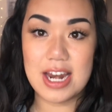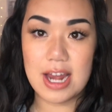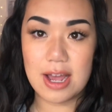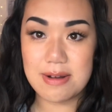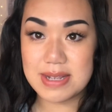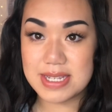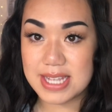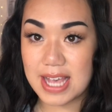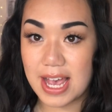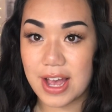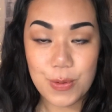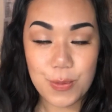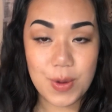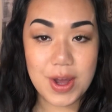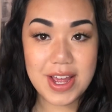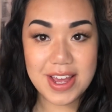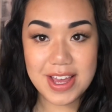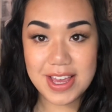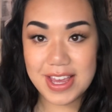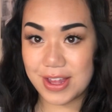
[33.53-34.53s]
I was like,
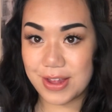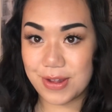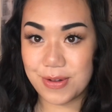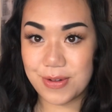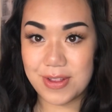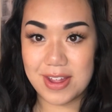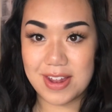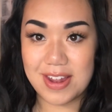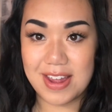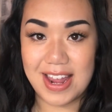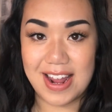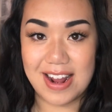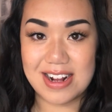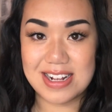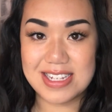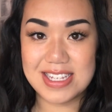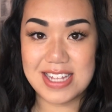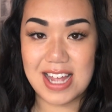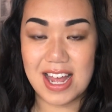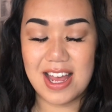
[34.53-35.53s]
what a cute little
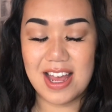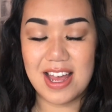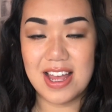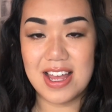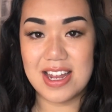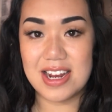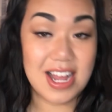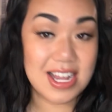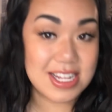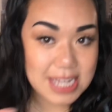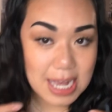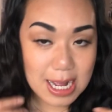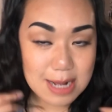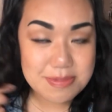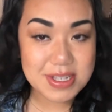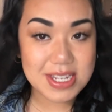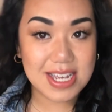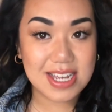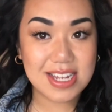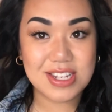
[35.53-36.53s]
hairstyle, and
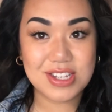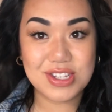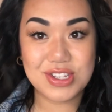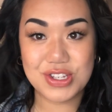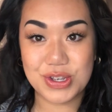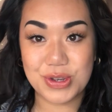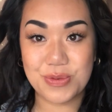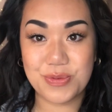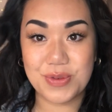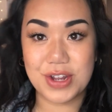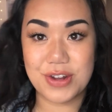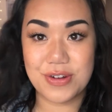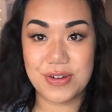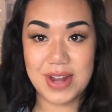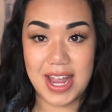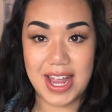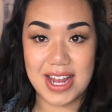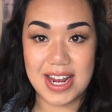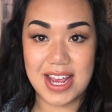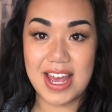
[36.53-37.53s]
attempted to
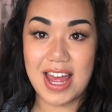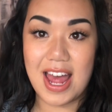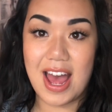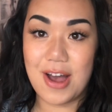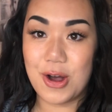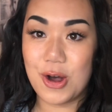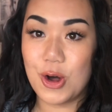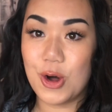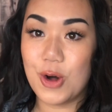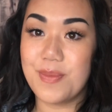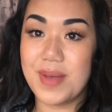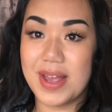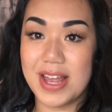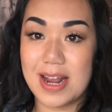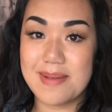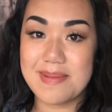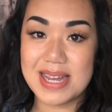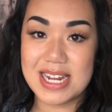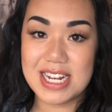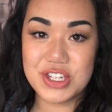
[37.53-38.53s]
recreate it at home,
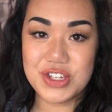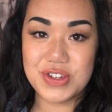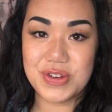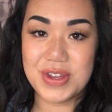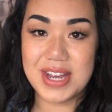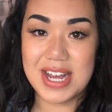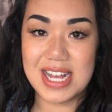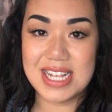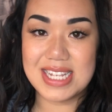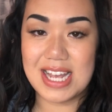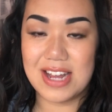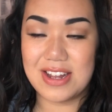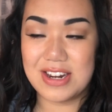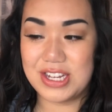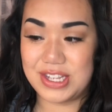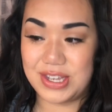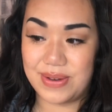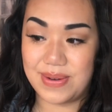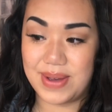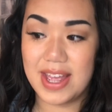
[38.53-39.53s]
and I'm gonna show you guys how
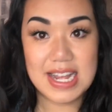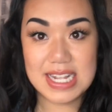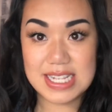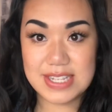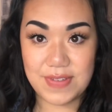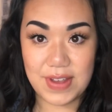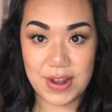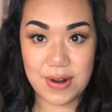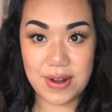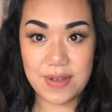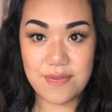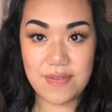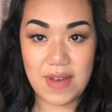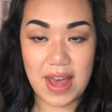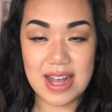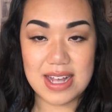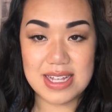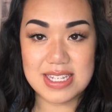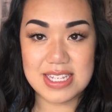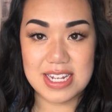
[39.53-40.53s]
to do it. It's very
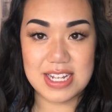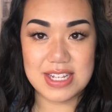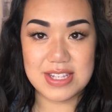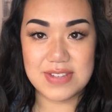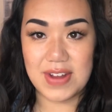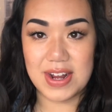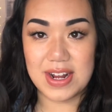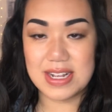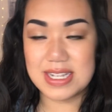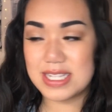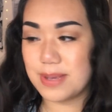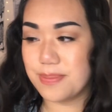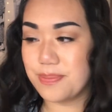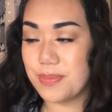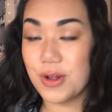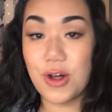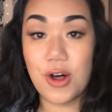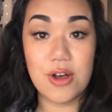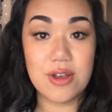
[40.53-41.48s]
fast and it's very simple.